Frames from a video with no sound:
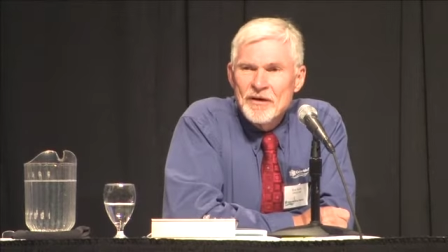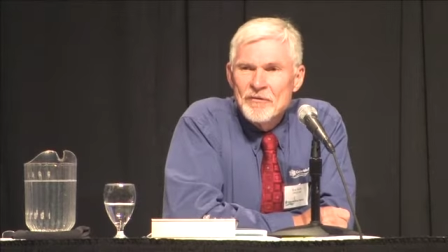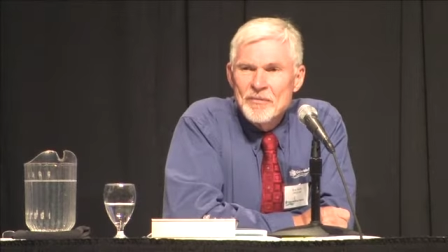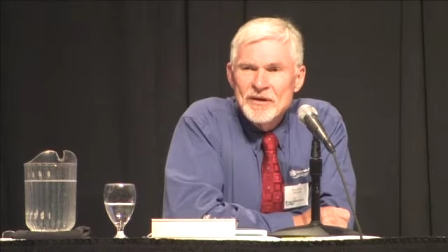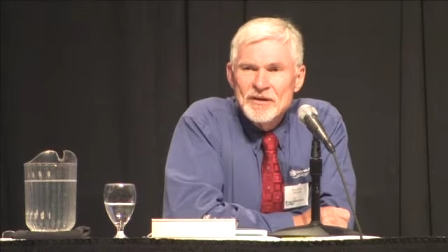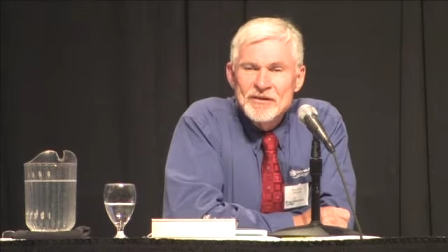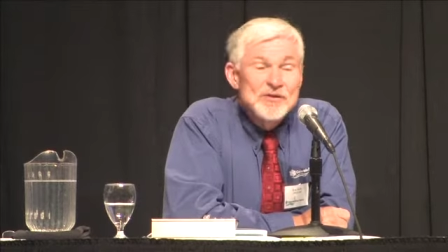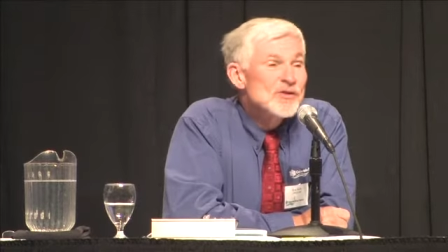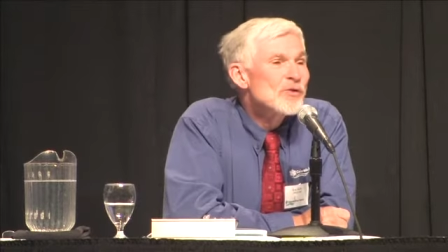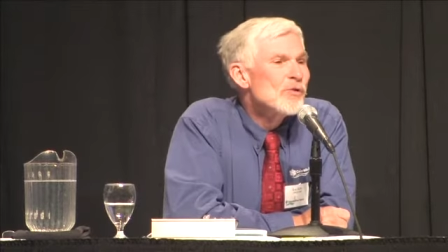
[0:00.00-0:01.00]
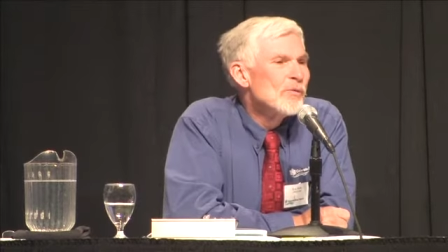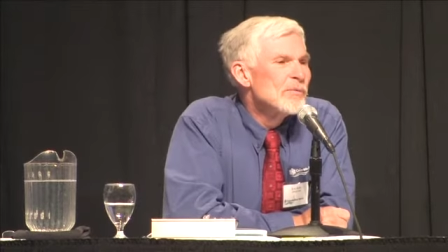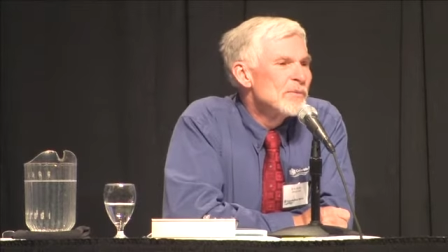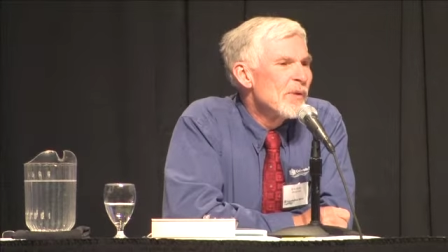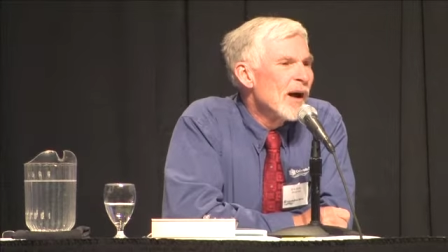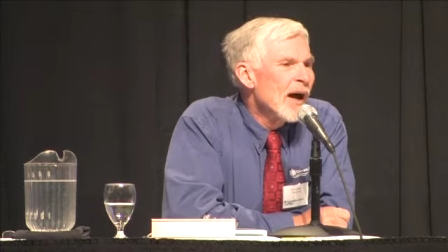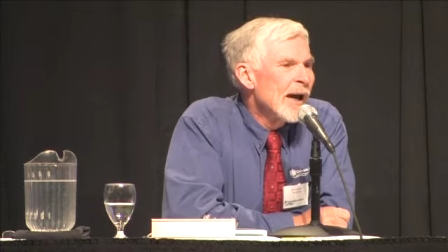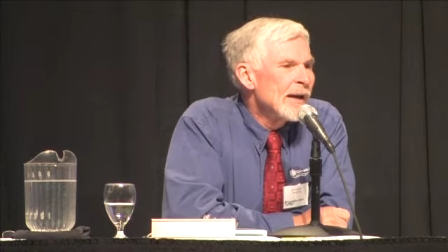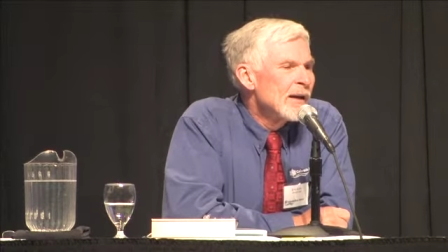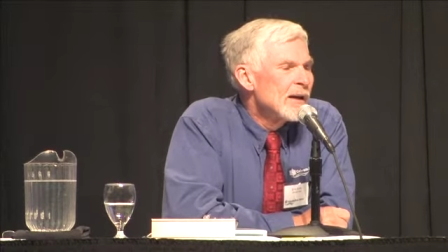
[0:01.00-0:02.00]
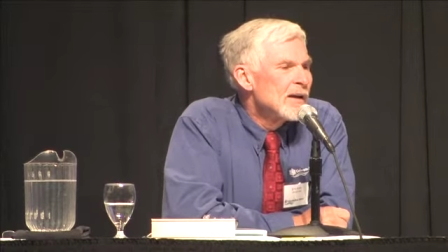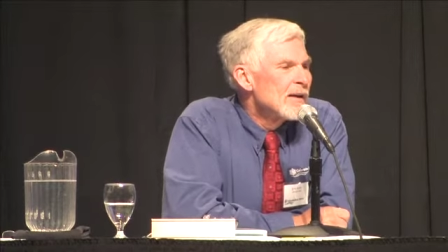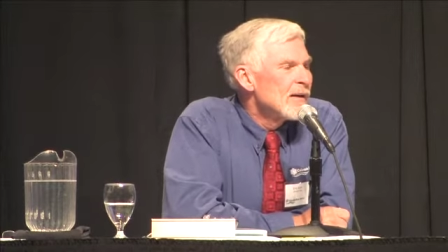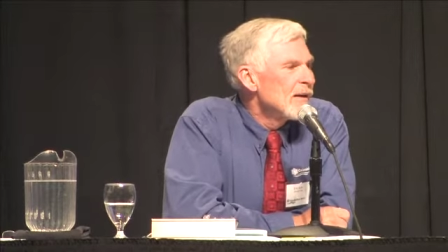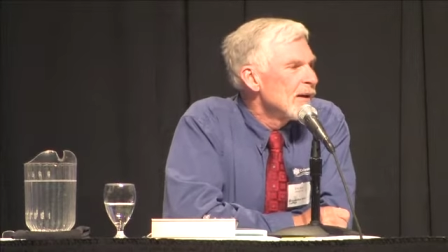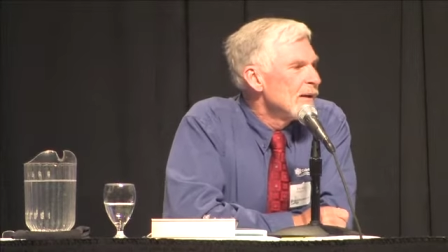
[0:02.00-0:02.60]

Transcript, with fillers: have been consumed by uh,